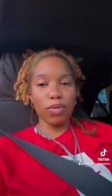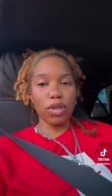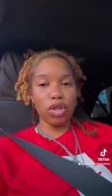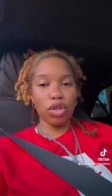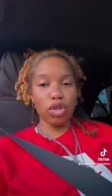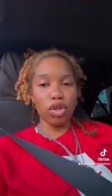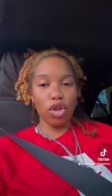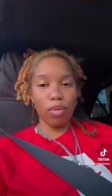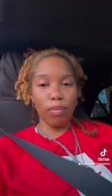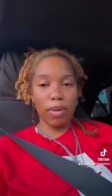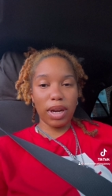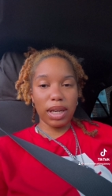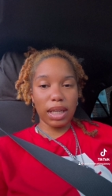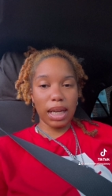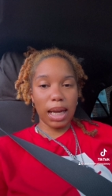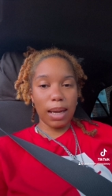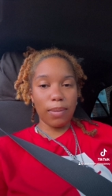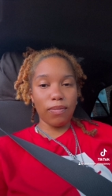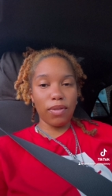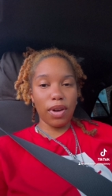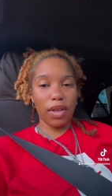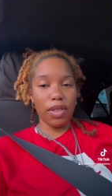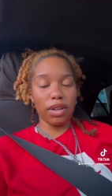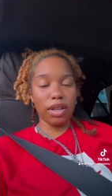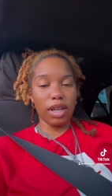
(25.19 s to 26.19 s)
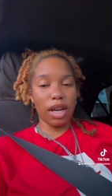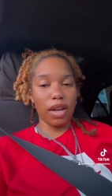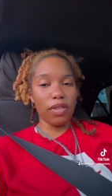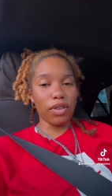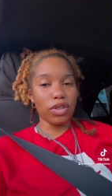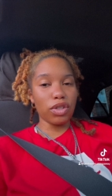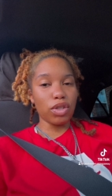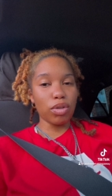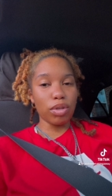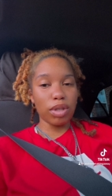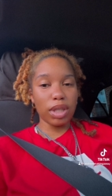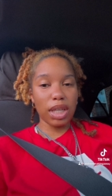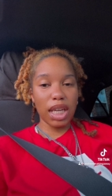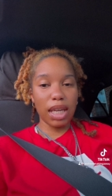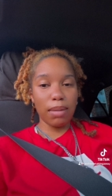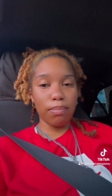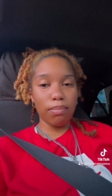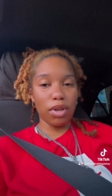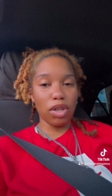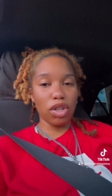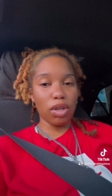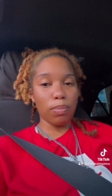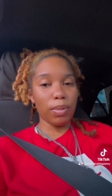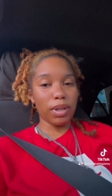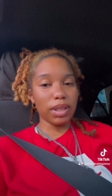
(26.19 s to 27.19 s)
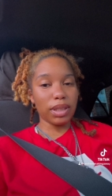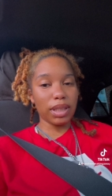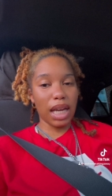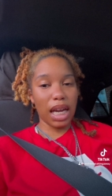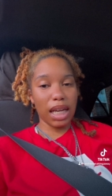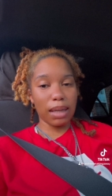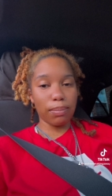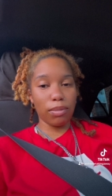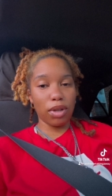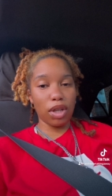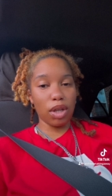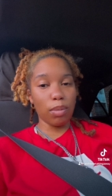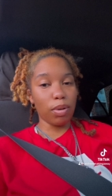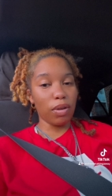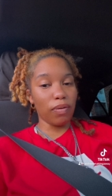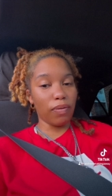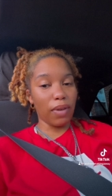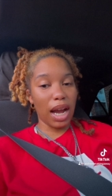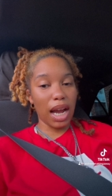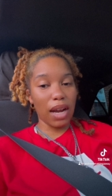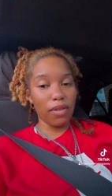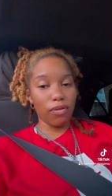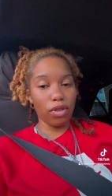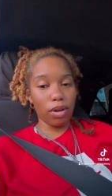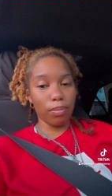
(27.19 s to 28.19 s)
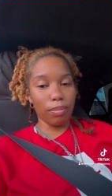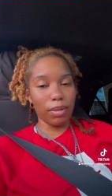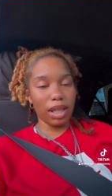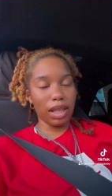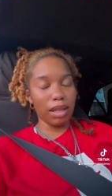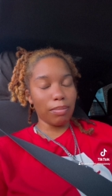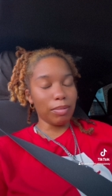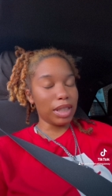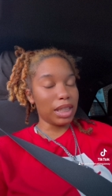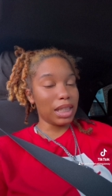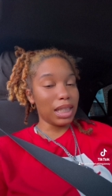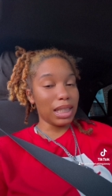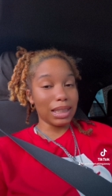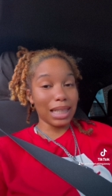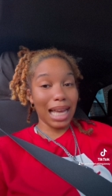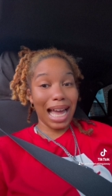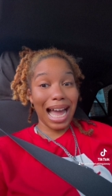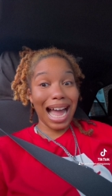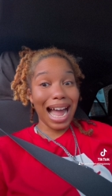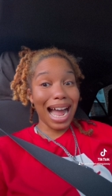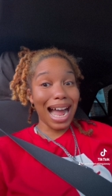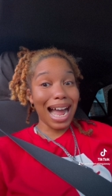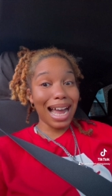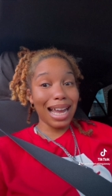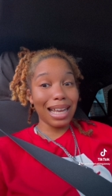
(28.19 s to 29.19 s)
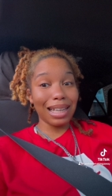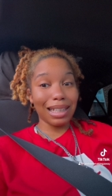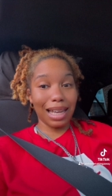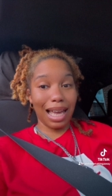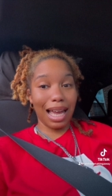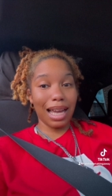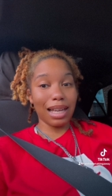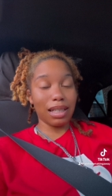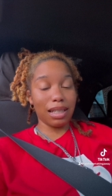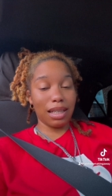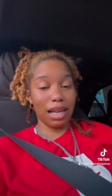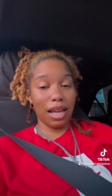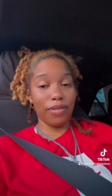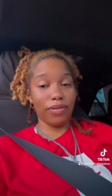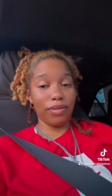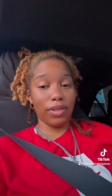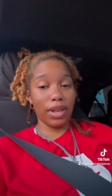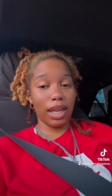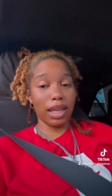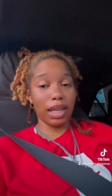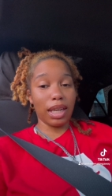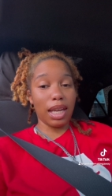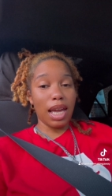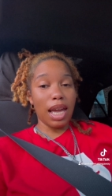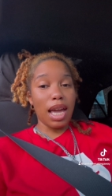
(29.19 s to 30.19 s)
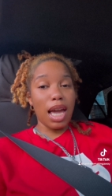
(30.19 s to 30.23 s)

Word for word: You know my name, Father God, that you keep me, you protect me, you provide for me because I lack nothing.